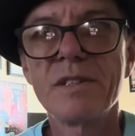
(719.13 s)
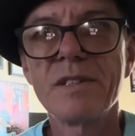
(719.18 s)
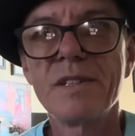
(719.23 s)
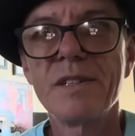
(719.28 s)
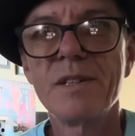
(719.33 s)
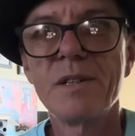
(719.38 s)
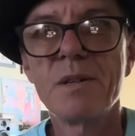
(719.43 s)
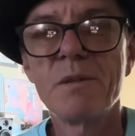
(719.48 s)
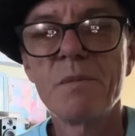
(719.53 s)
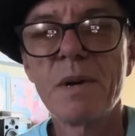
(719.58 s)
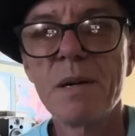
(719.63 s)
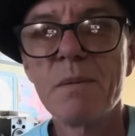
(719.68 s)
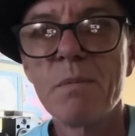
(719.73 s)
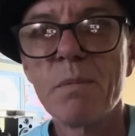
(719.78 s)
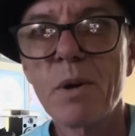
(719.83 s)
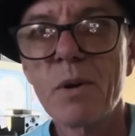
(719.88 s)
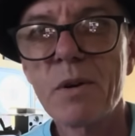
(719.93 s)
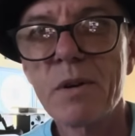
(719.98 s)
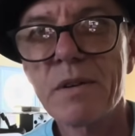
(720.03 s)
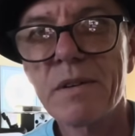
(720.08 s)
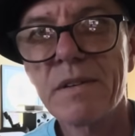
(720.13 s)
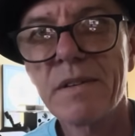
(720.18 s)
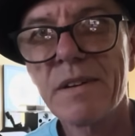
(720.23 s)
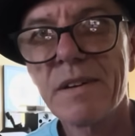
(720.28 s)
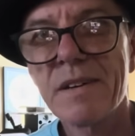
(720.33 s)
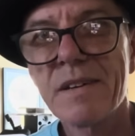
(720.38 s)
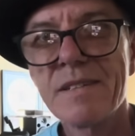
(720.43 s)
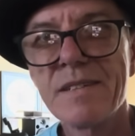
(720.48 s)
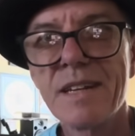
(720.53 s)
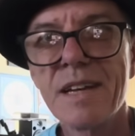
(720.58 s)
you know, my Bart
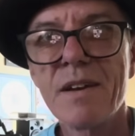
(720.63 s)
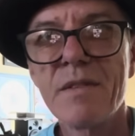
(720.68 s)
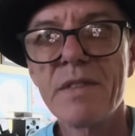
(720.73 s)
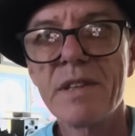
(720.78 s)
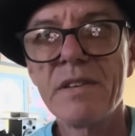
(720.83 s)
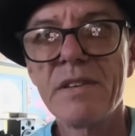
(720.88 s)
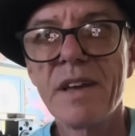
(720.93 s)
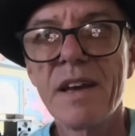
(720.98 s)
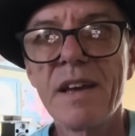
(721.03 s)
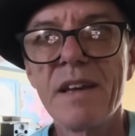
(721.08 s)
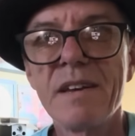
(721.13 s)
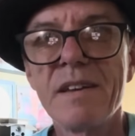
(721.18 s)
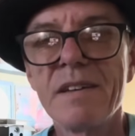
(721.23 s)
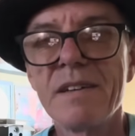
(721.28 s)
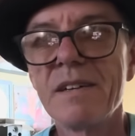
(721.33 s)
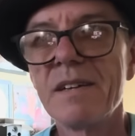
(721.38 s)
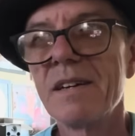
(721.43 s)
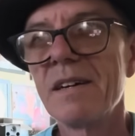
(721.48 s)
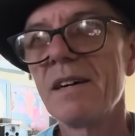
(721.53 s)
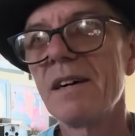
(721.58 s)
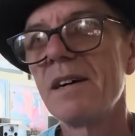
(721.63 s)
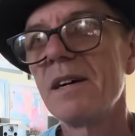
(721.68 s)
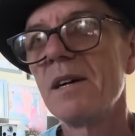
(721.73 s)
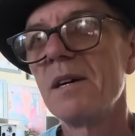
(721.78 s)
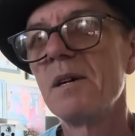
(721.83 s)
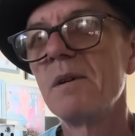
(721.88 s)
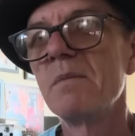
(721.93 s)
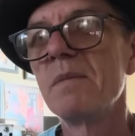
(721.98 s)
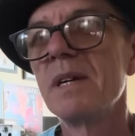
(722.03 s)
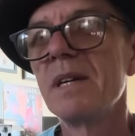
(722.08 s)
Day of the Dead.
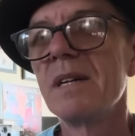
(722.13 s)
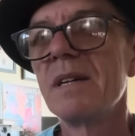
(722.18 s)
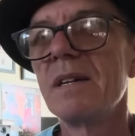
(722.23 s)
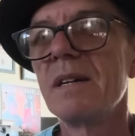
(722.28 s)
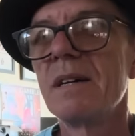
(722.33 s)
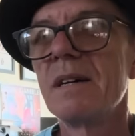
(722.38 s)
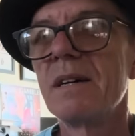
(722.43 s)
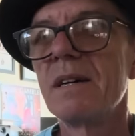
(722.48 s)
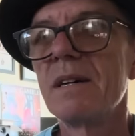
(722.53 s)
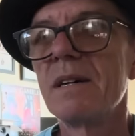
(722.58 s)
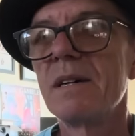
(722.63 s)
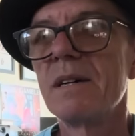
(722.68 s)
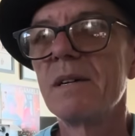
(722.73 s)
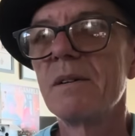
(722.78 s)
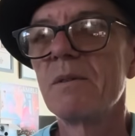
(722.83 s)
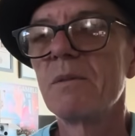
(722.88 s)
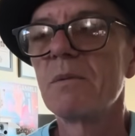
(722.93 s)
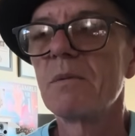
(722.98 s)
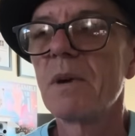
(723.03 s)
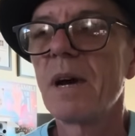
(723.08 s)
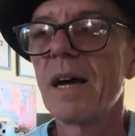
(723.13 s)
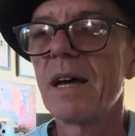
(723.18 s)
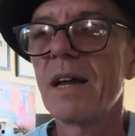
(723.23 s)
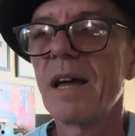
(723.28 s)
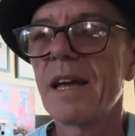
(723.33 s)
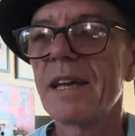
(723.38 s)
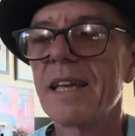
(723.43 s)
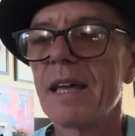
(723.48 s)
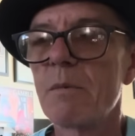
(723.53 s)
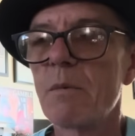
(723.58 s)
I
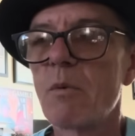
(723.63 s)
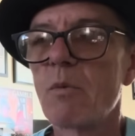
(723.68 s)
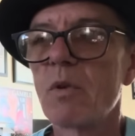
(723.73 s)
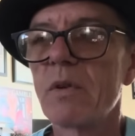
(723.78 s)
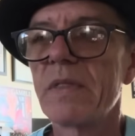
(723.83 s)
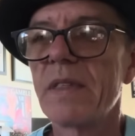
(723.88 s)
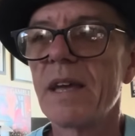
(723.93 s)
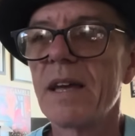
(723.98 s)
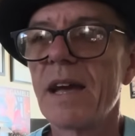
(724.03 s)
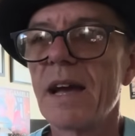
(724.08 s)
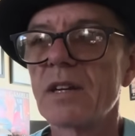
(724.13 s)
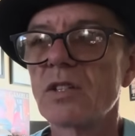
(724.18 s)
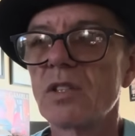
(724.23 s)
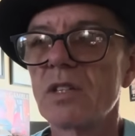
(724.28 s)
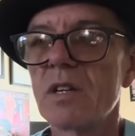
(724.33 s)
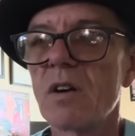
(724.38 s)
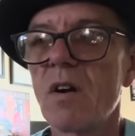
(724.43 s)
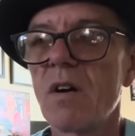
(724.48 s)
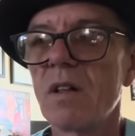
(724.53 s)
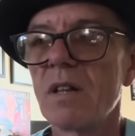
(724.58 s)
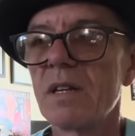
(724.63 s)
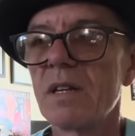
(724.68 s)
can't remember what they actually call